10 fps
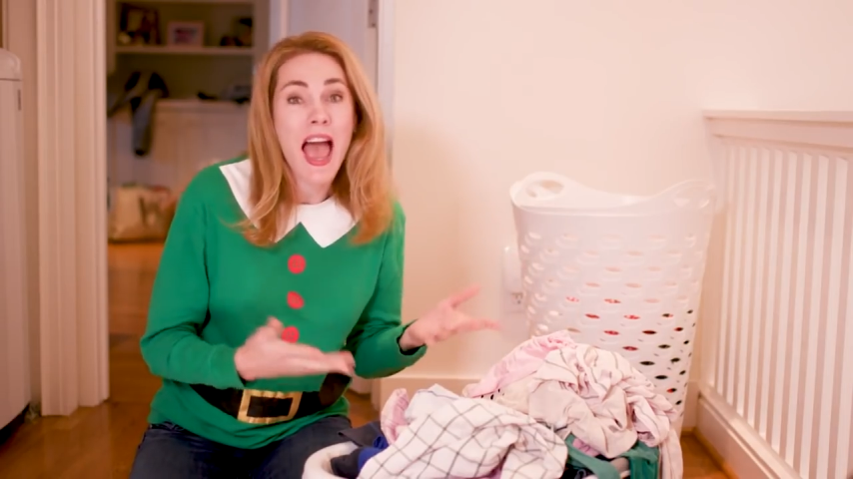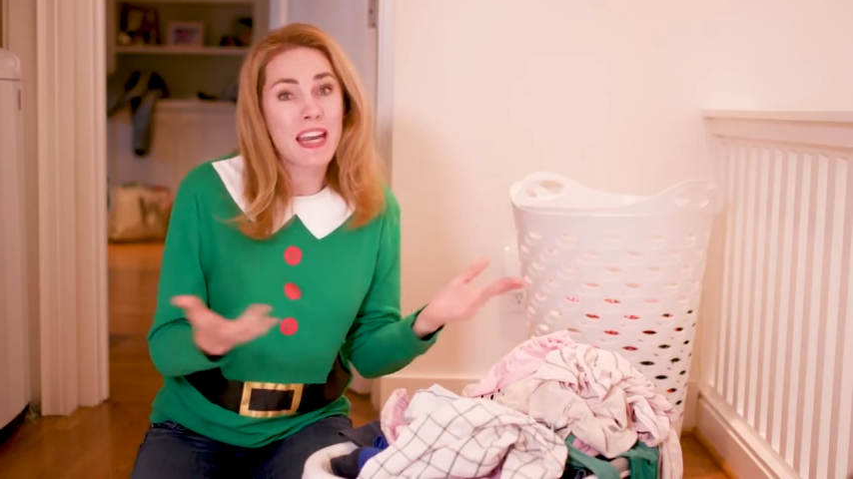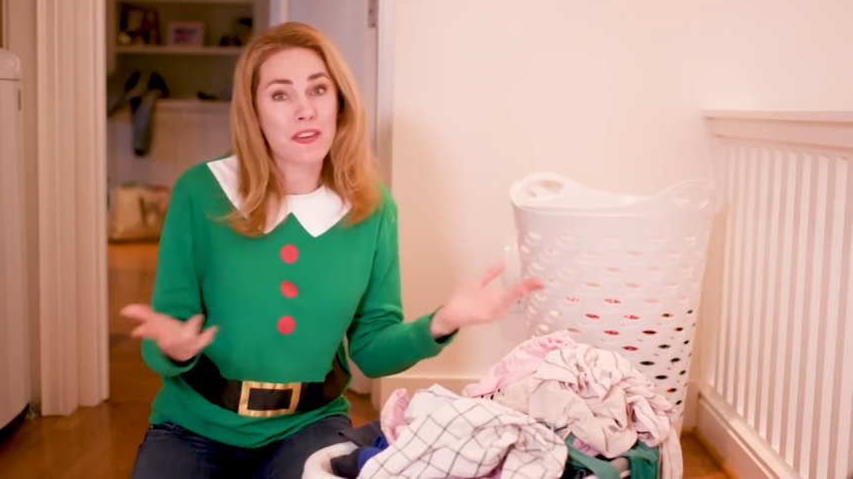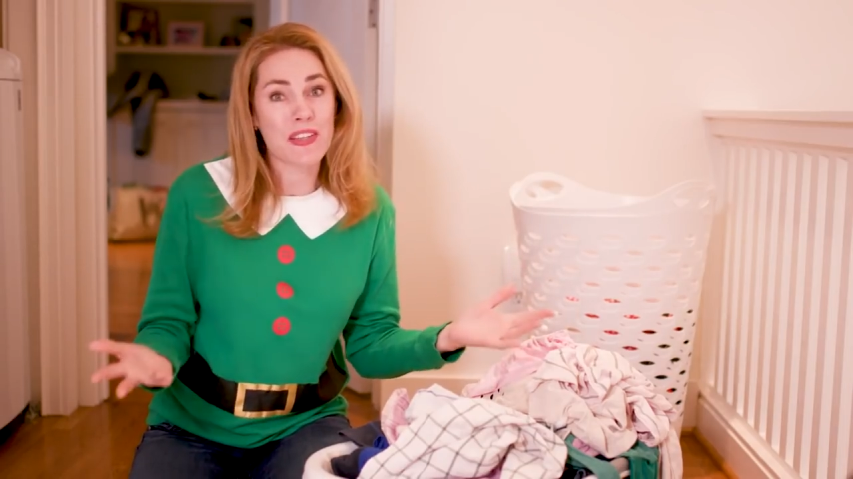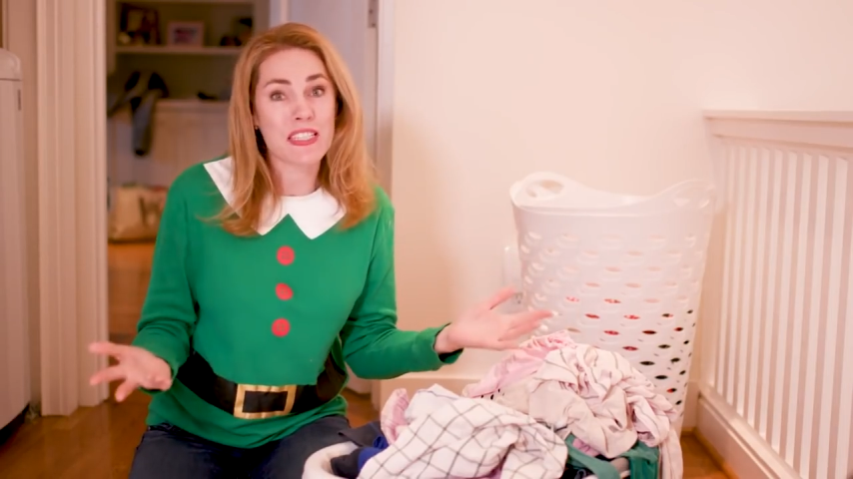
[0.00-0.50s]

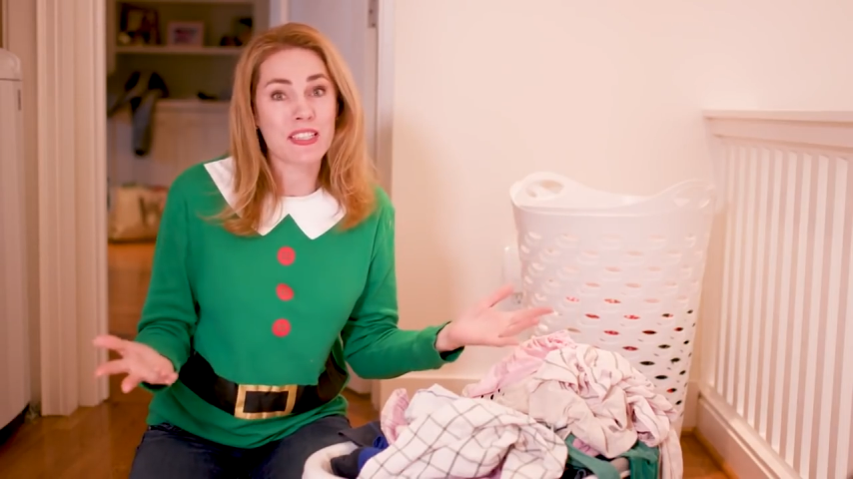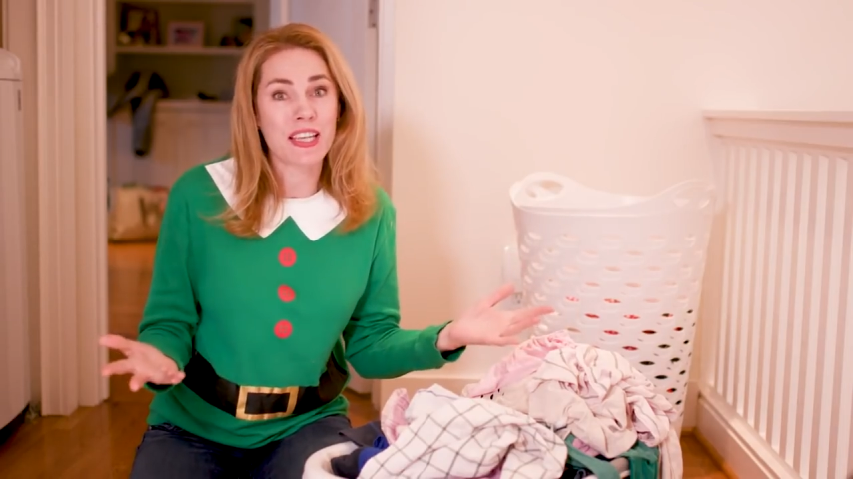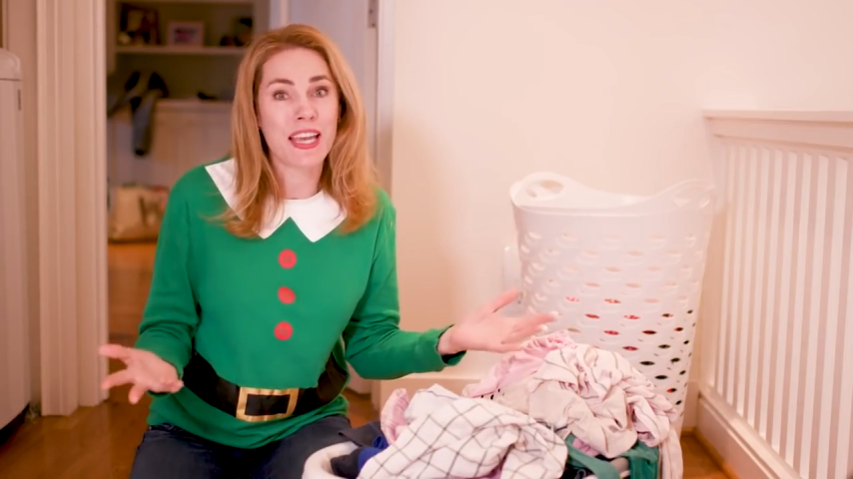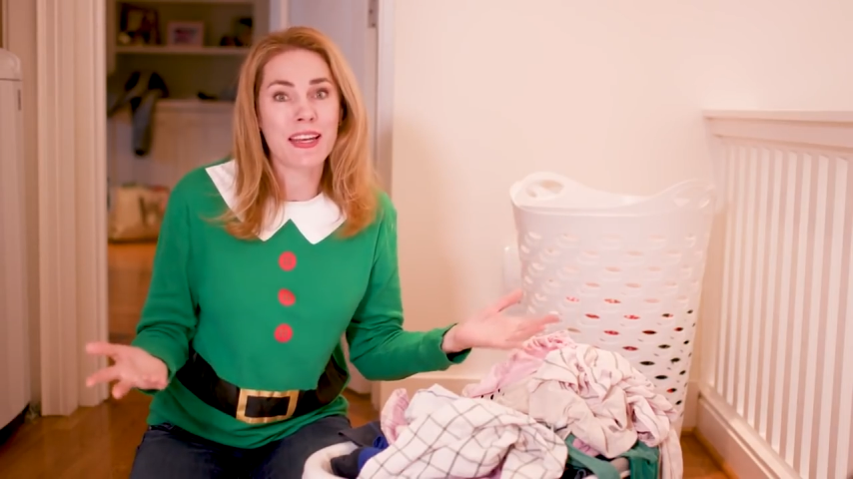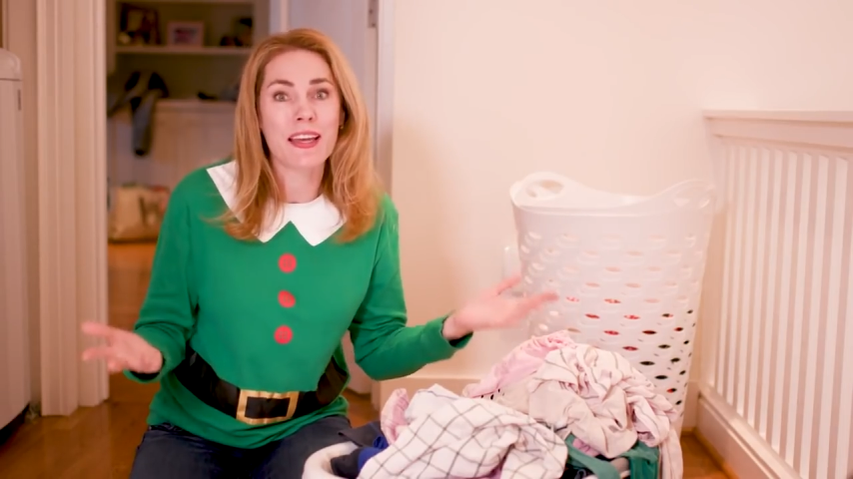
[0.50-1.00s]
And if it's
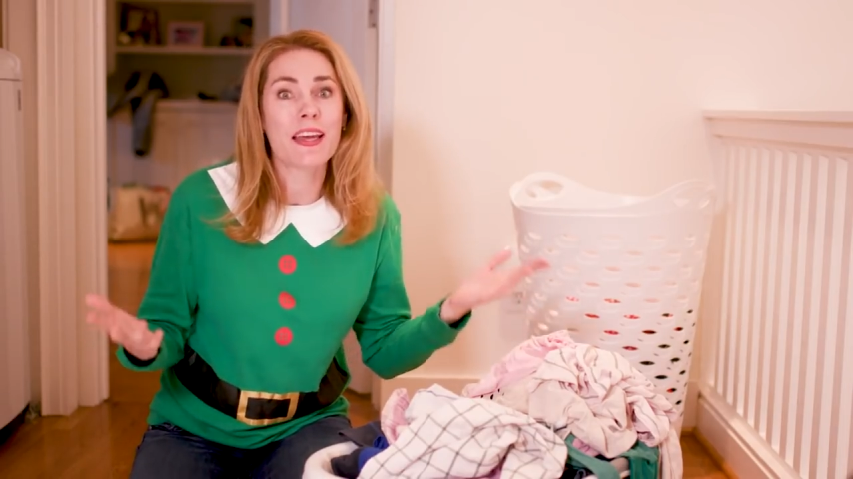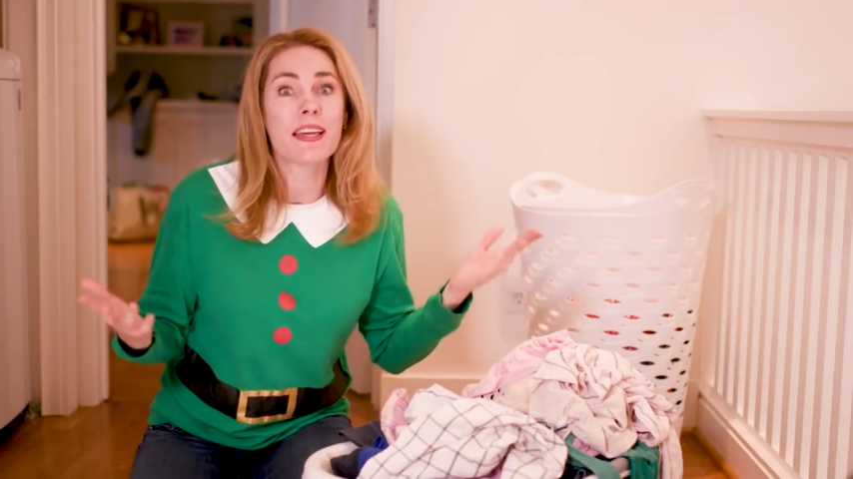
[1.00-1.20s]
clean,